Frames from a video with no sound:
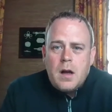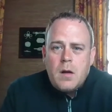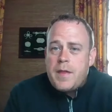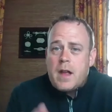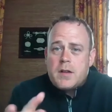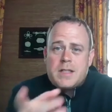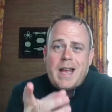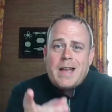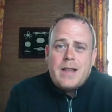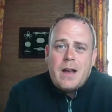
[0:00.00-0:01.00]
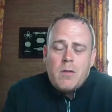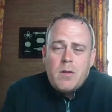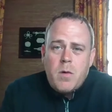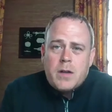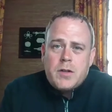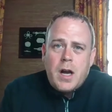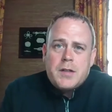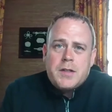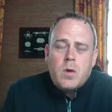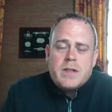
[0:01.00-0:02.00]
one thing I'll just add to that real quick,
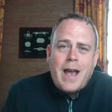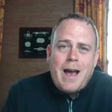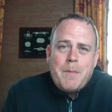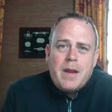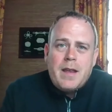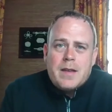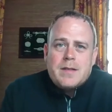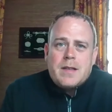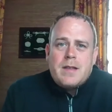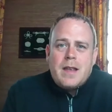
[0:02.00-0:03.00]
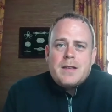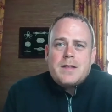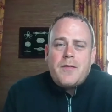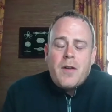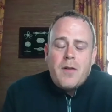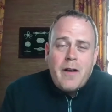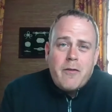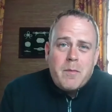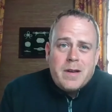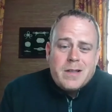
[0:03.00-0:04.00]
Josh, is sure. what's happening yeah. is, is, the federal
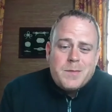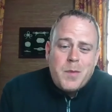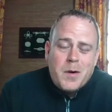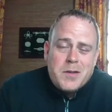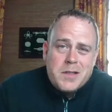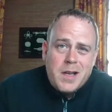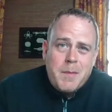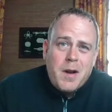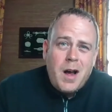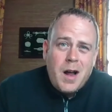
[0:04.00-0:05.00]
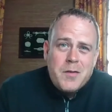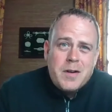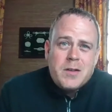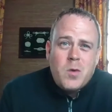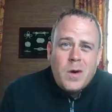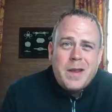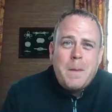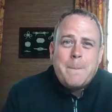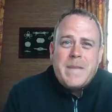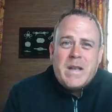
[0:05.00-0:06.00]
government is purchasing about $120
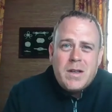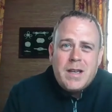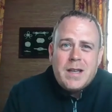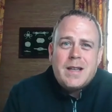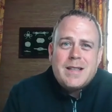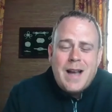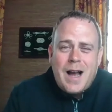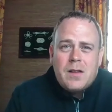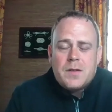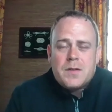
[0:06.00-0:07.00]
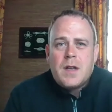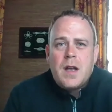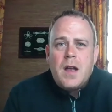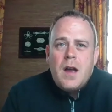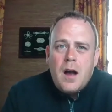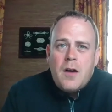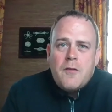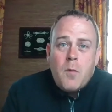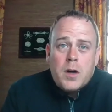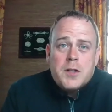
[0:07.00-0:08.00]
billion
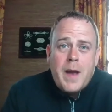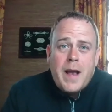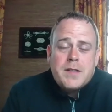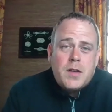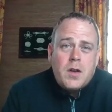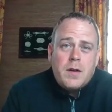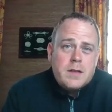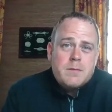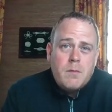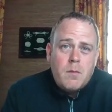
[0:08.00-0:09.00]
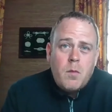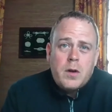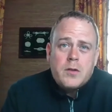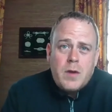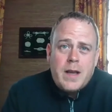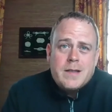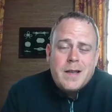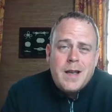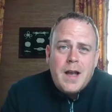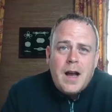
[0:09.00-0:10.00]
of mortgage backed securities, mortgage rates,
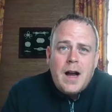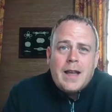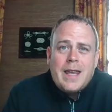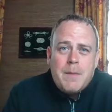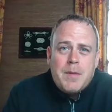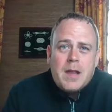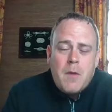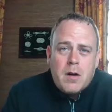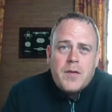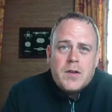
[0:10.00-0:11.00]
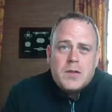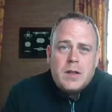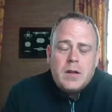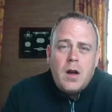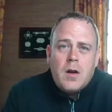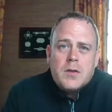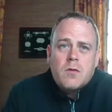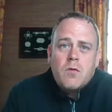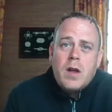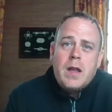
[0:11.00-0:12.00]
uh, keeping them artificially low. So,
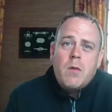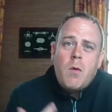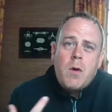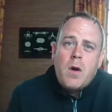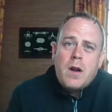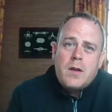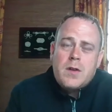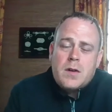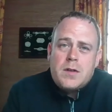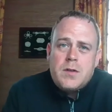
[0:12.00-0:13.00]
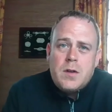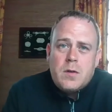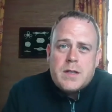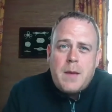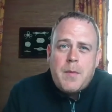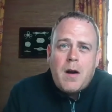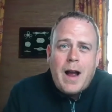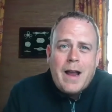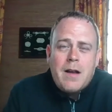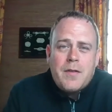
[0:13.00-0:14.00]
really, what we want to start to do is keep our
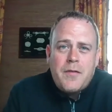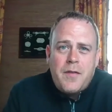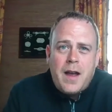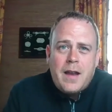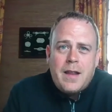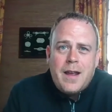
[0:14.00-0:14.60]
eye on the Fed